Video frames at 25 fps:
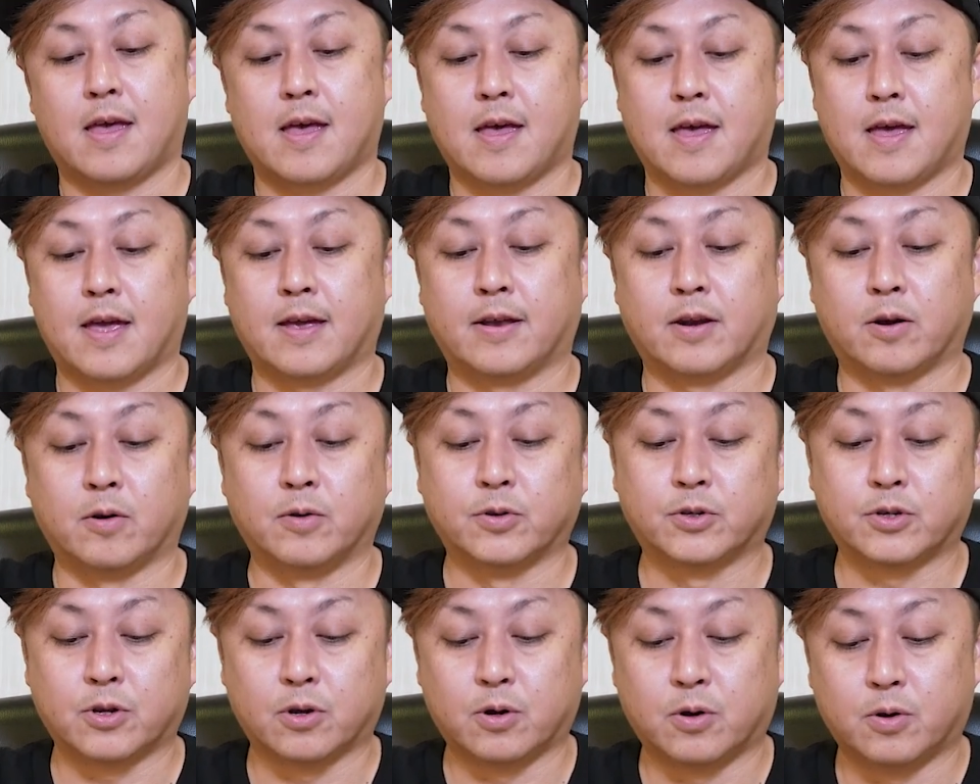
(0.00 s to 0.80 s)
And
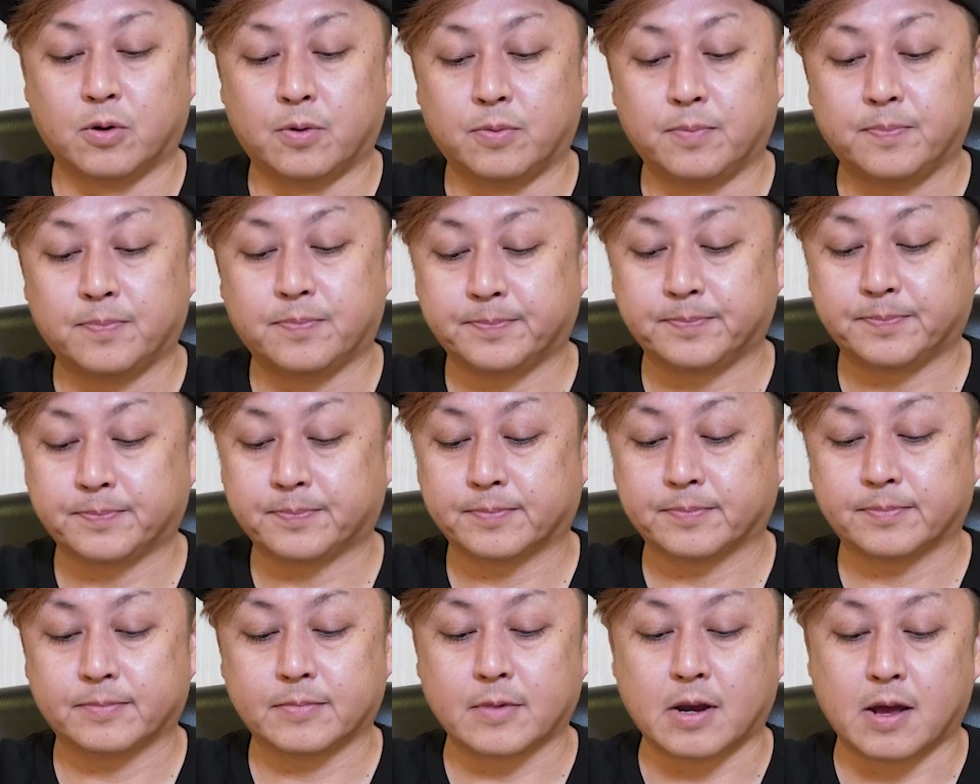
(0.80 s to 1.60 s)
also
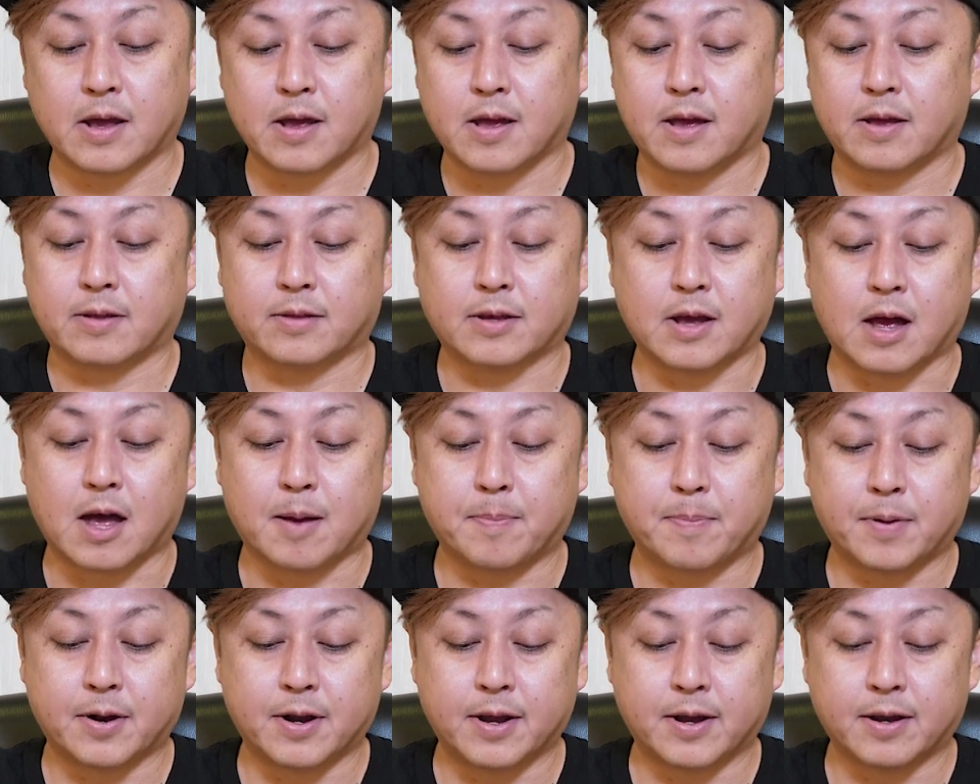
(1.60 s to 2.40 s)
the
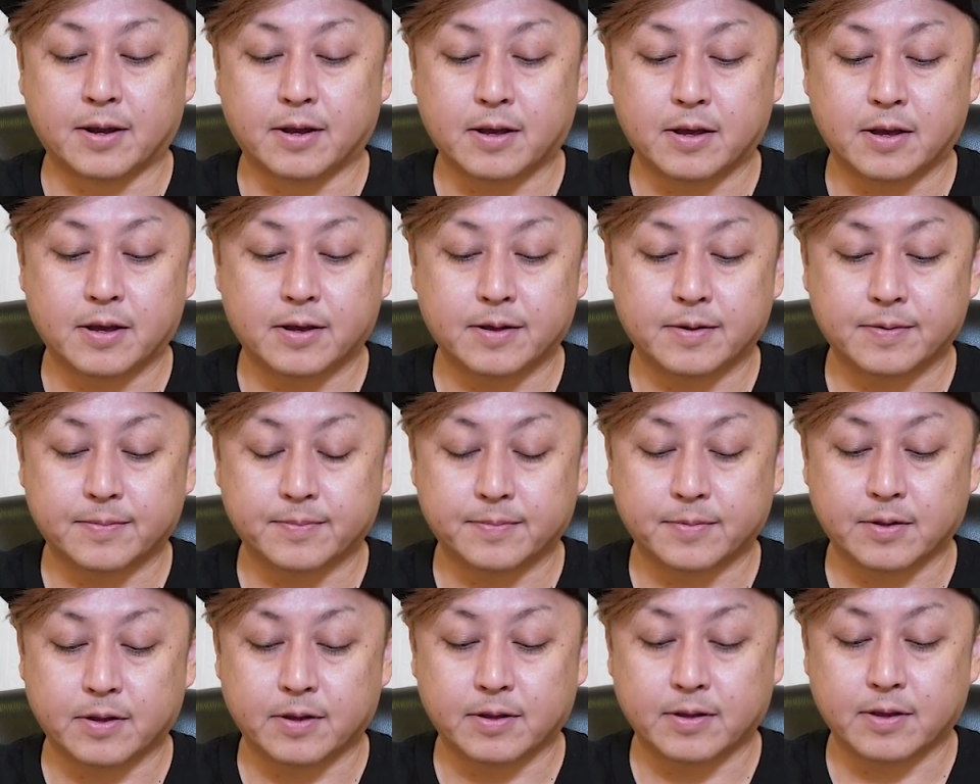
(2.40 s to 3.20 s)
upper link,
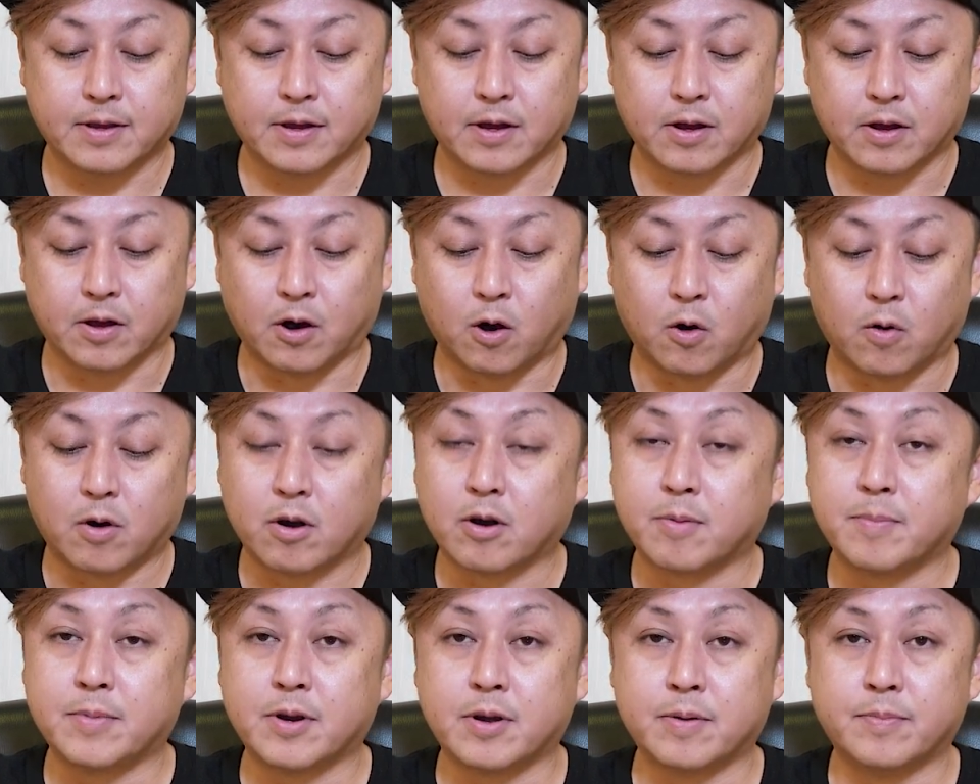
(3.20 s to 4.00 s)
whole
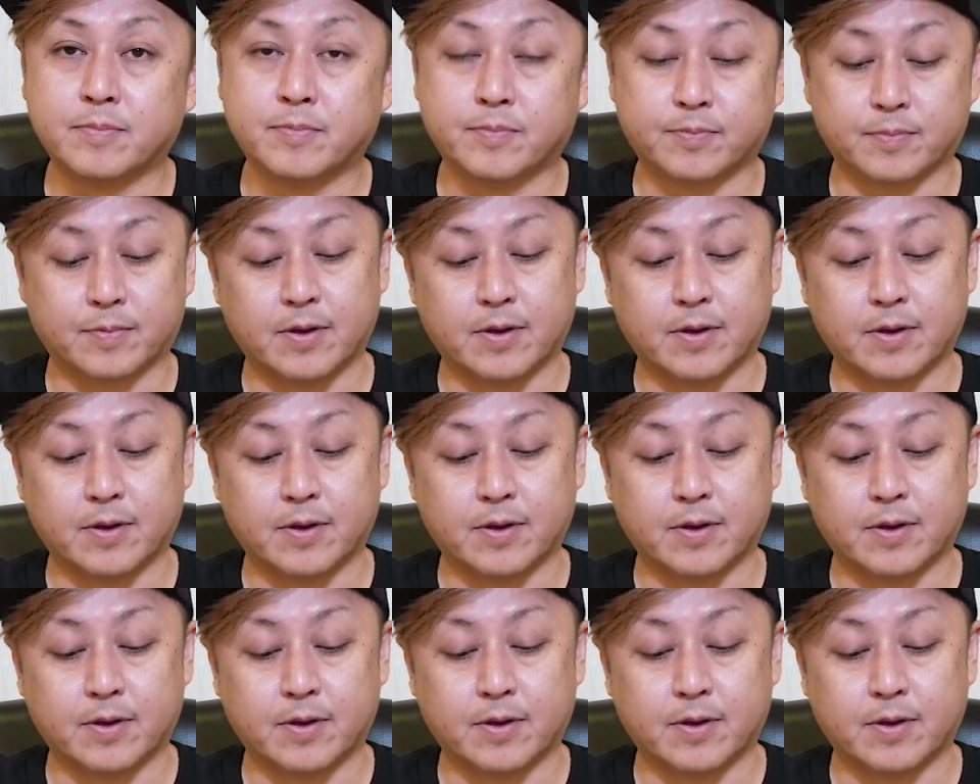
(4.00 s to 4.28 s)
aluminum,